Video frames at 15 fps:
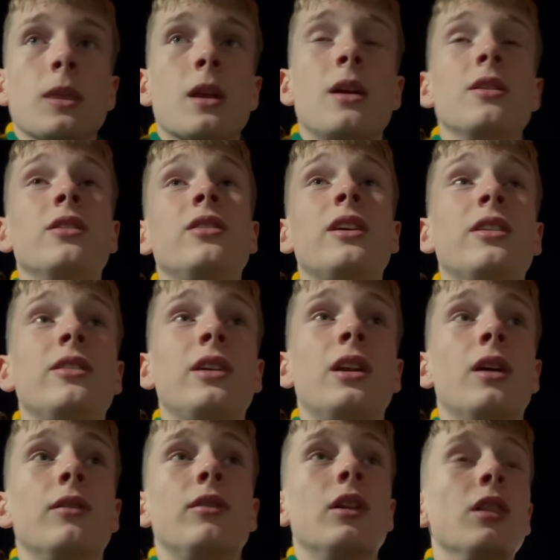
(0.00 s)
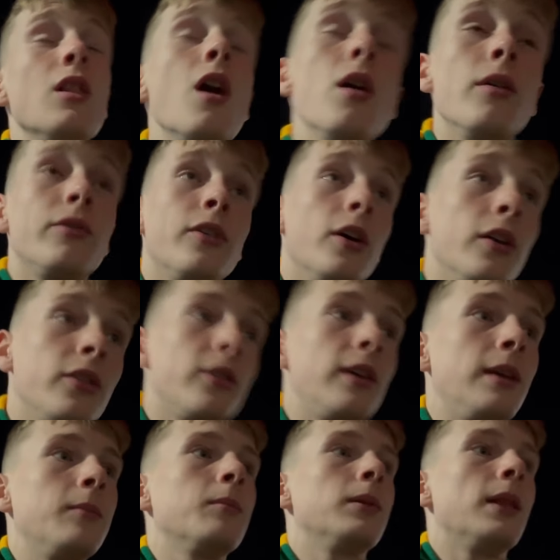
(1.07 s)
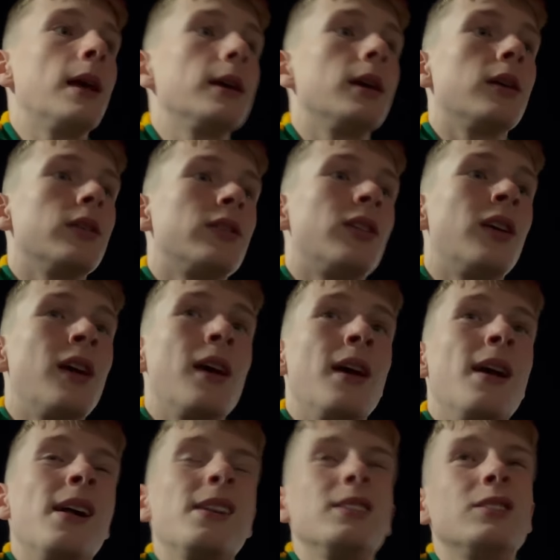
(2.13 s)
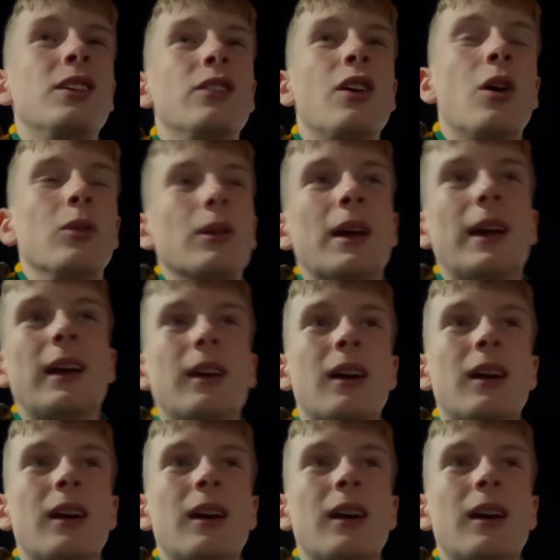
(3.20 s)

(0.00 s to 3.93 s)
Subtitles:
consisting of a lot of first team players. There's only